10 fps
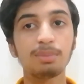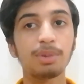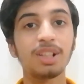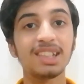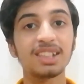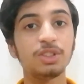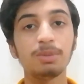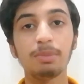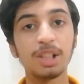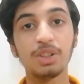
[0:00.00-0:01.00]
projects
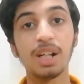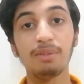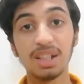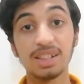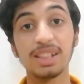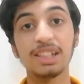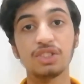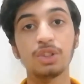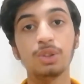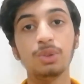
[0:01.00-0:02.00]
but you have other things
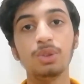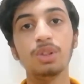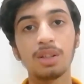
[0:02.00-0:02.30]
to do